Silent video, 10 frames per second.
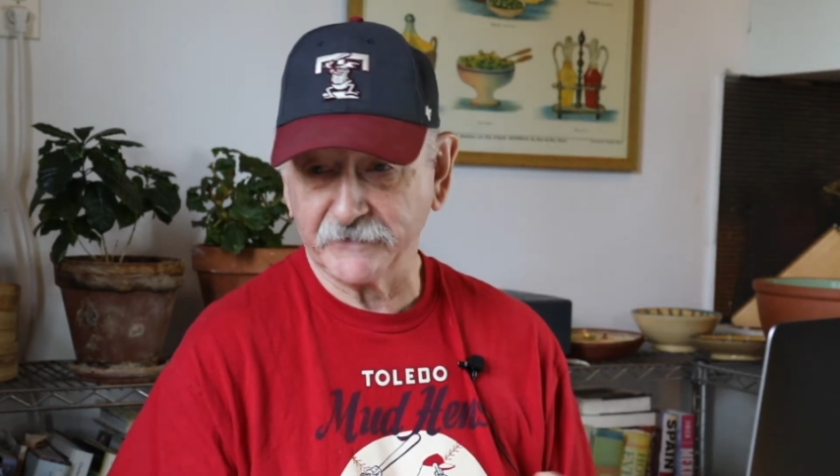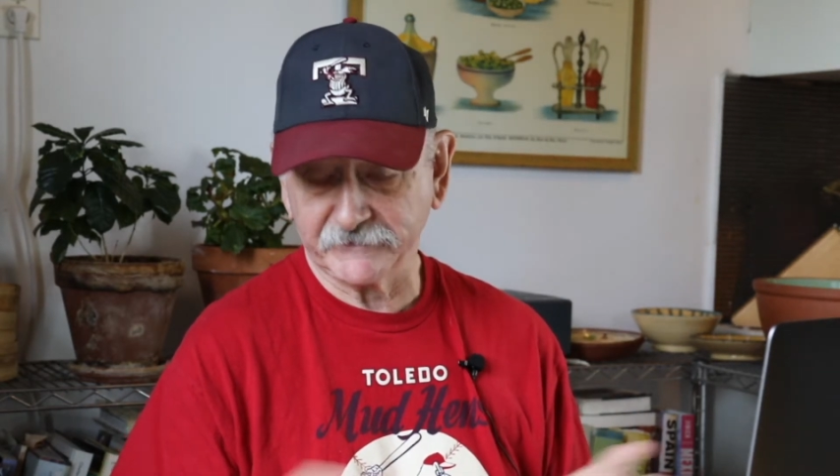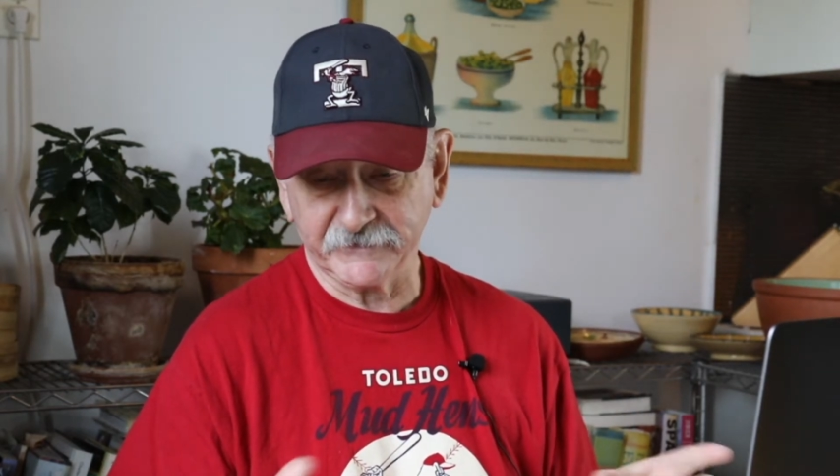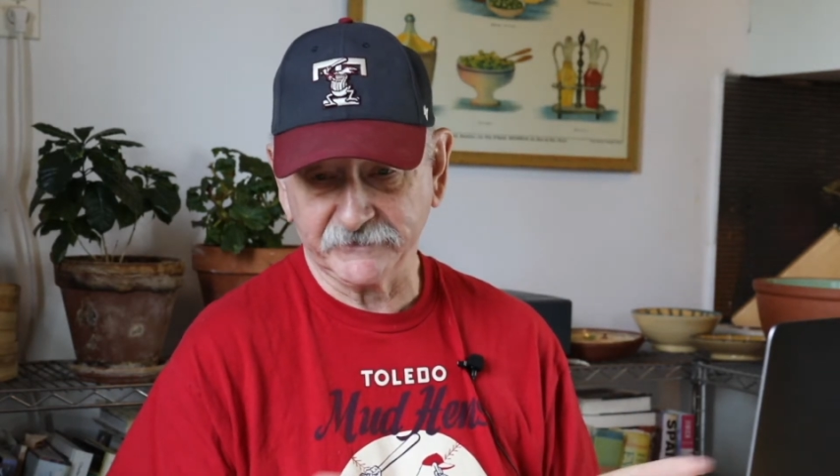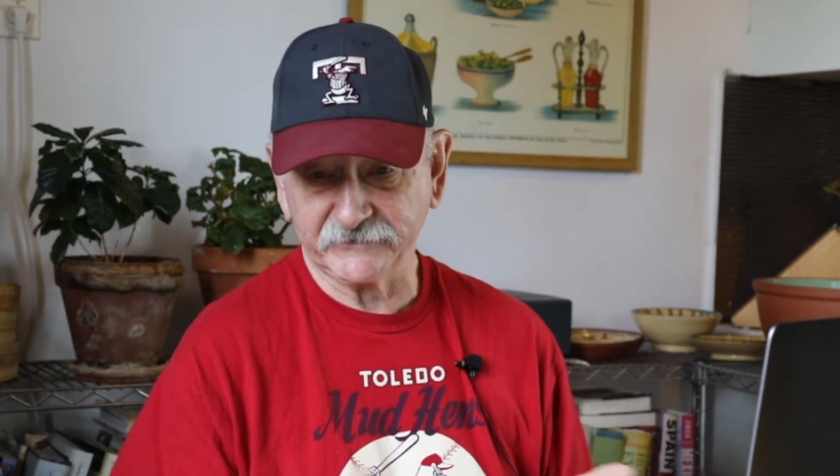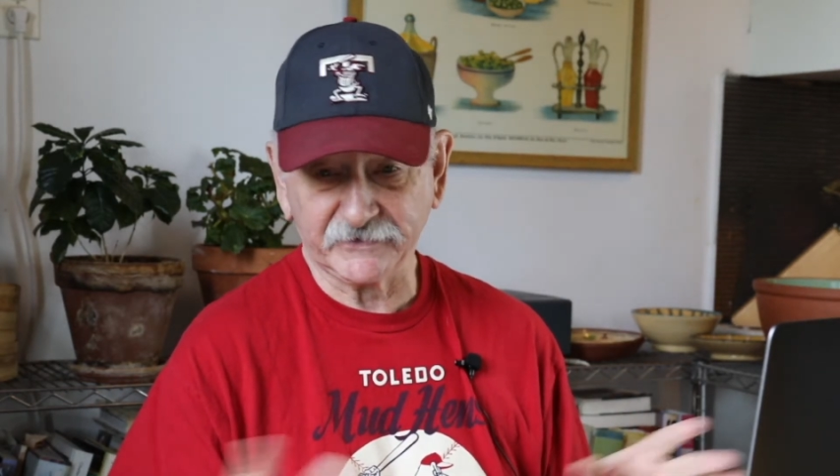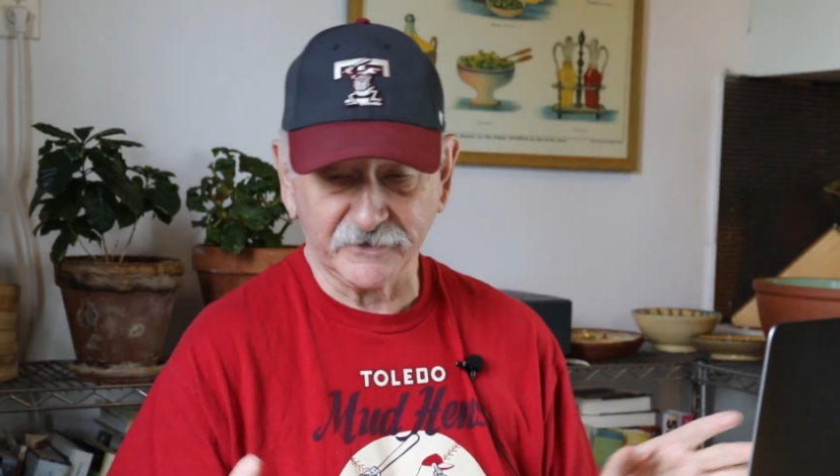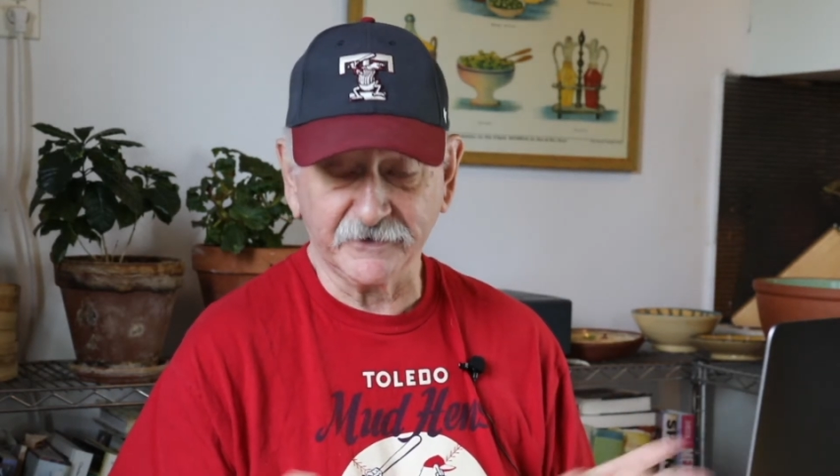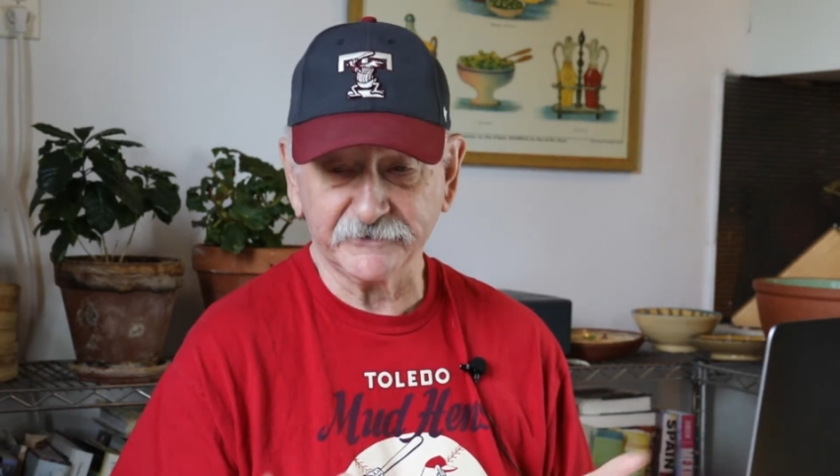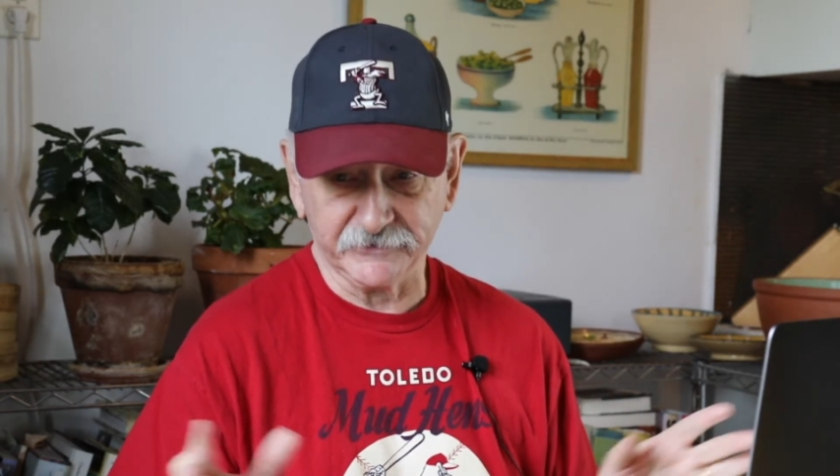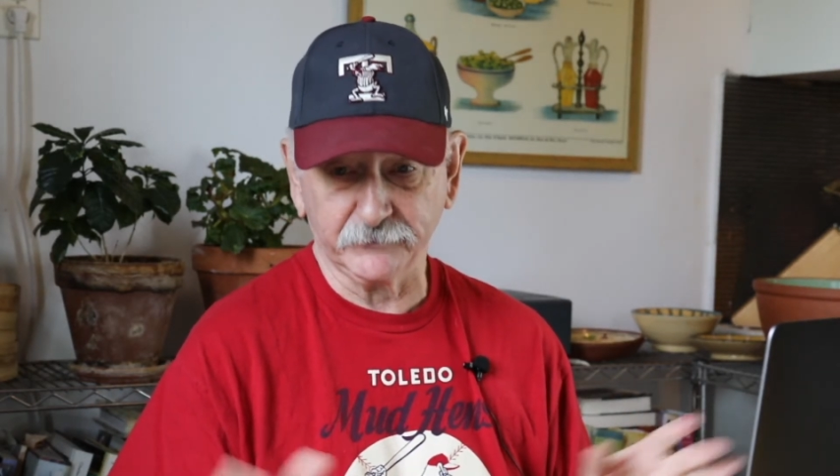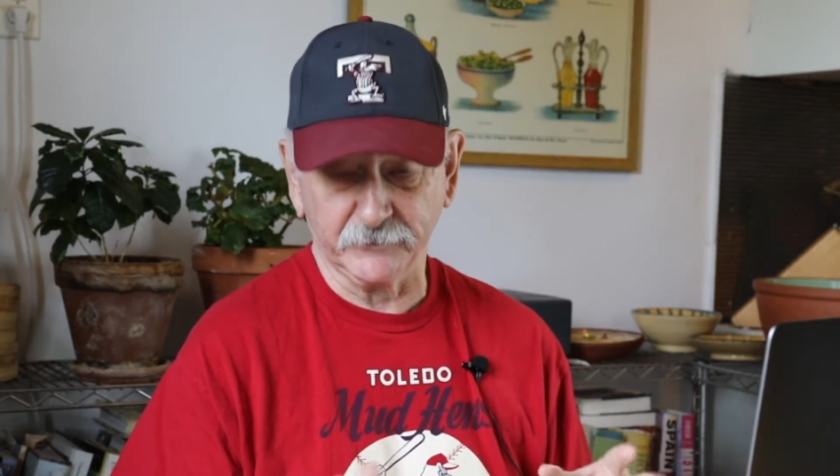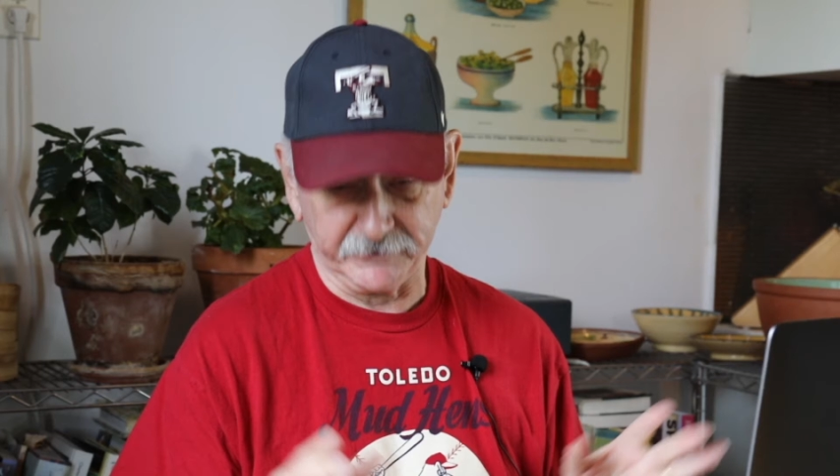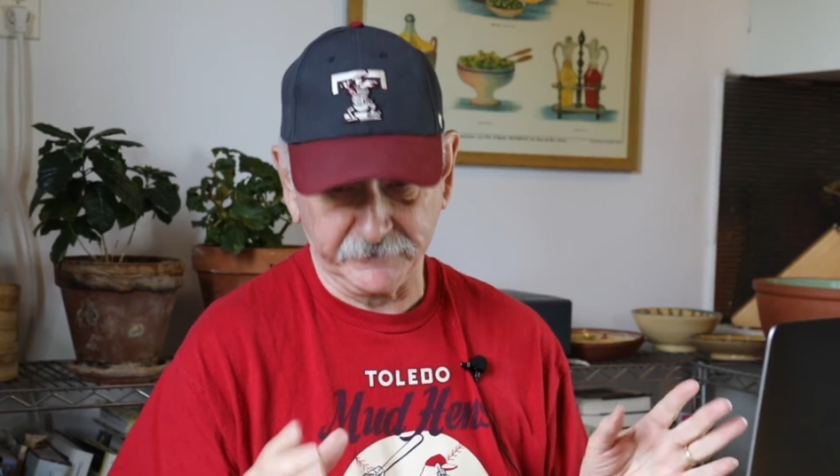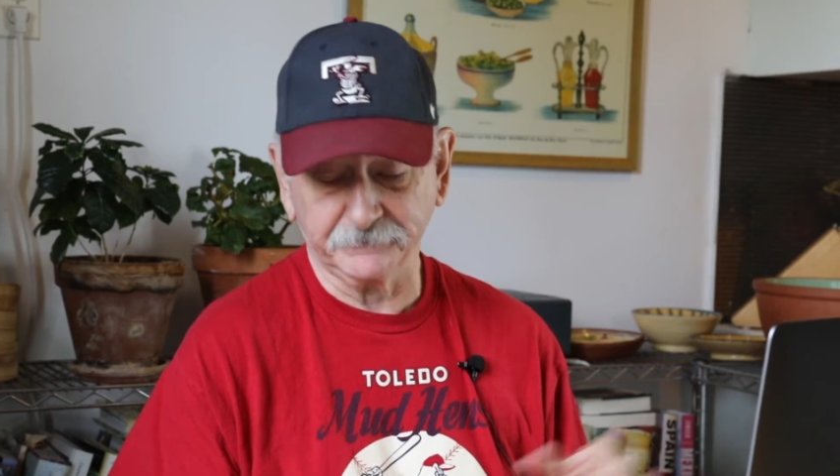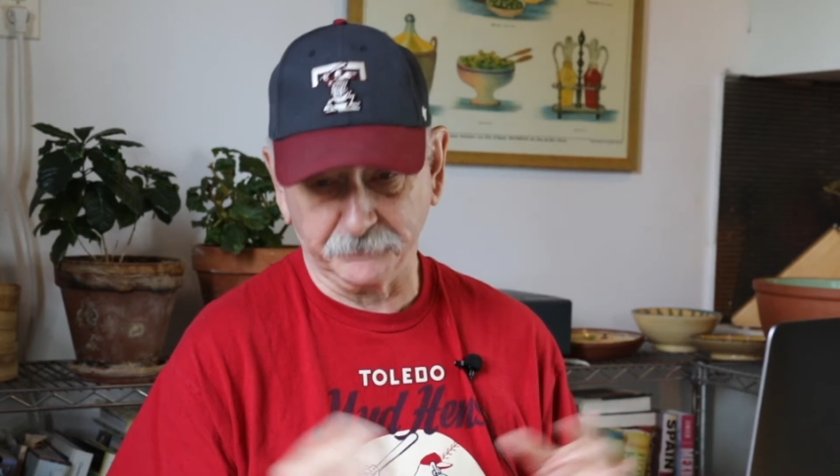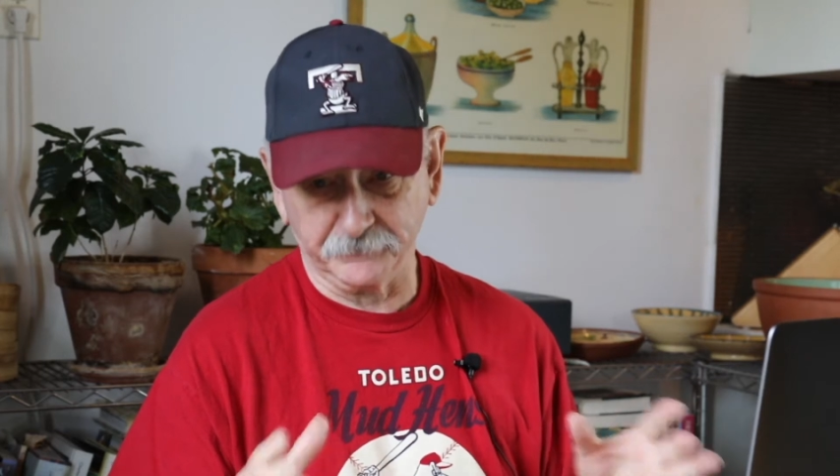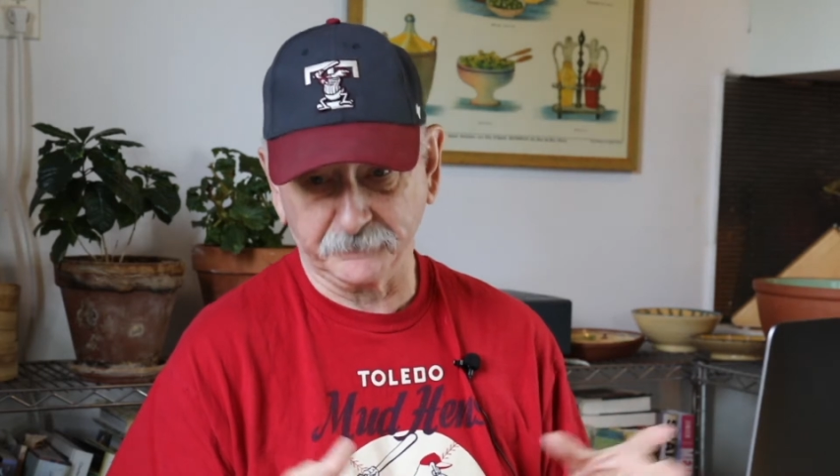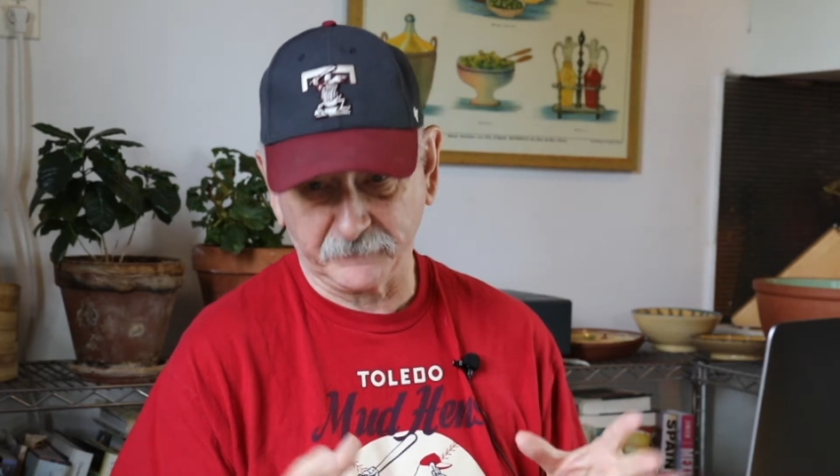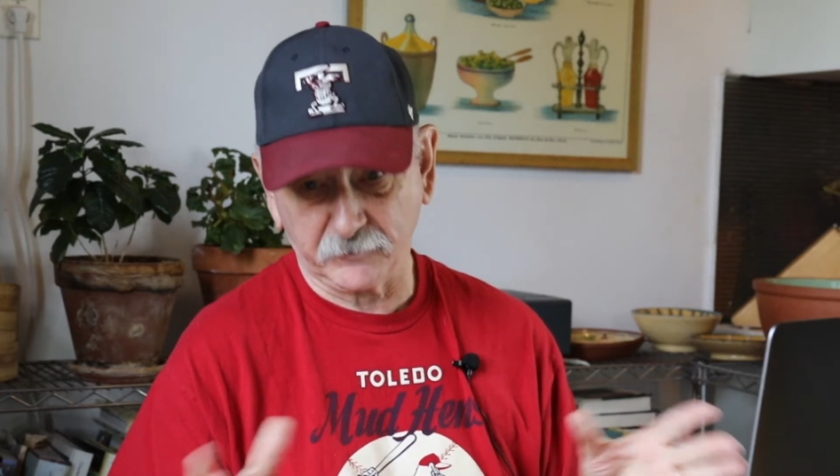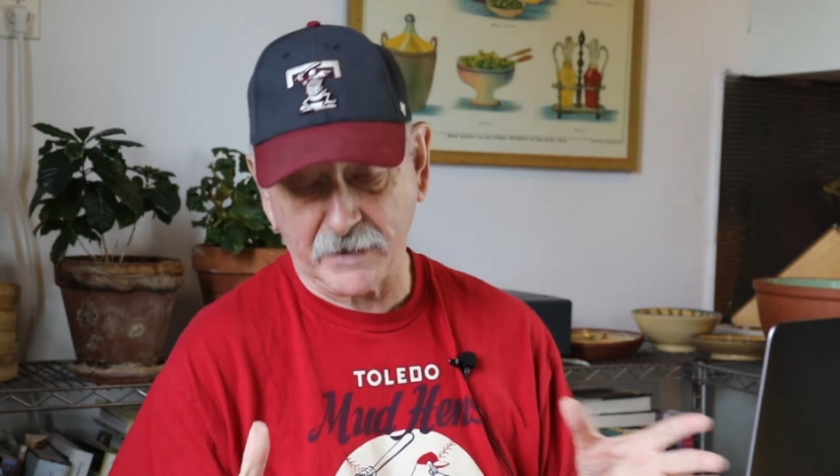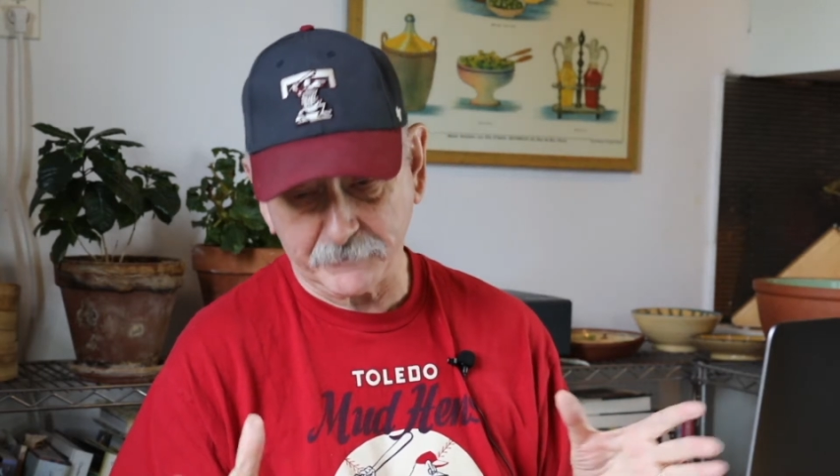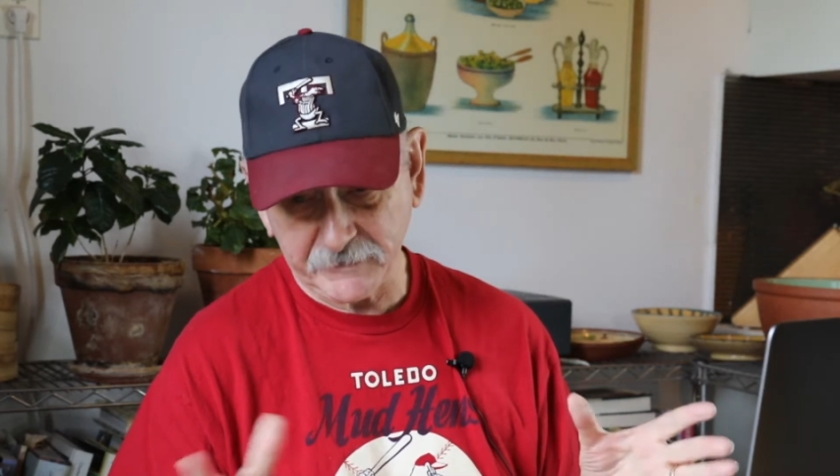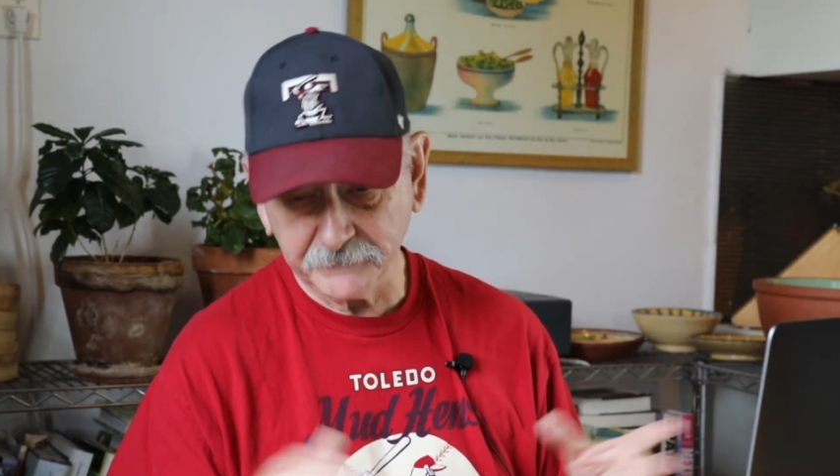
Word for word: that its technology is really crappy,